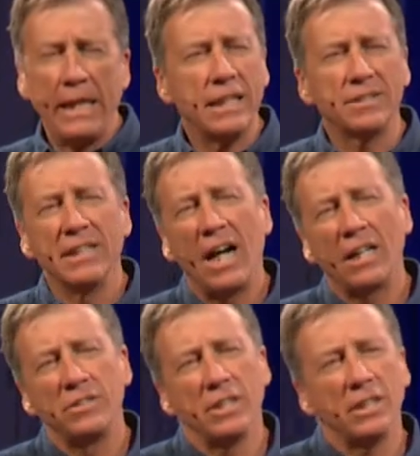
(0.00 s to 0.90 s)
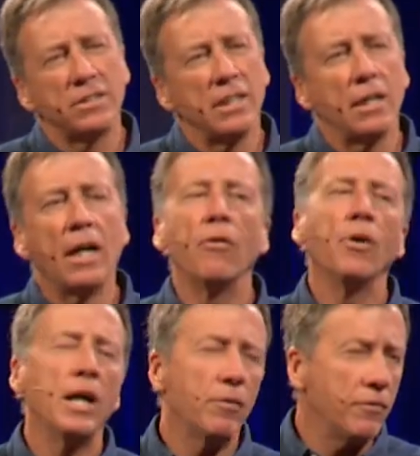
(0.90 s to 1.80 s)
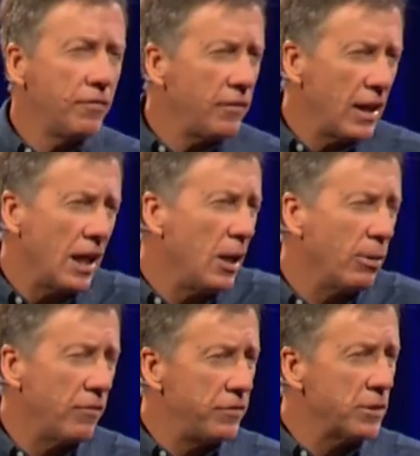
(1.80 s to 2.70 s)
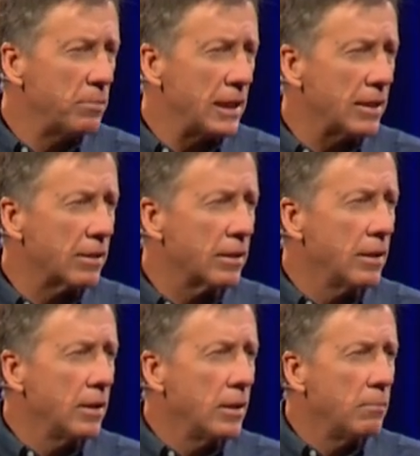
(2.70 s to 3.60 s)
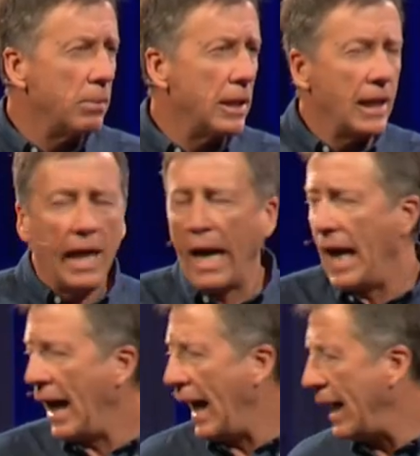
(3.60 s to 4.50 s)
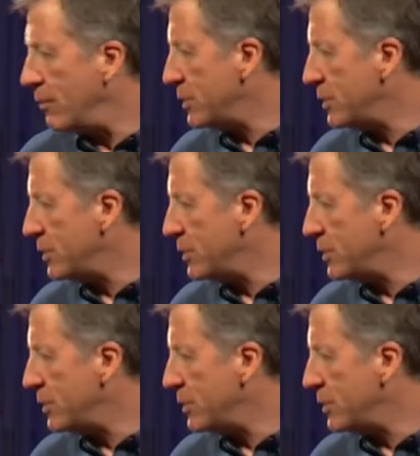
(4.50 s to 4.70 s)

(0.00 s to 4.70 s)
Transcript: it's not just, a, oh, help, I hope I feel better, but I am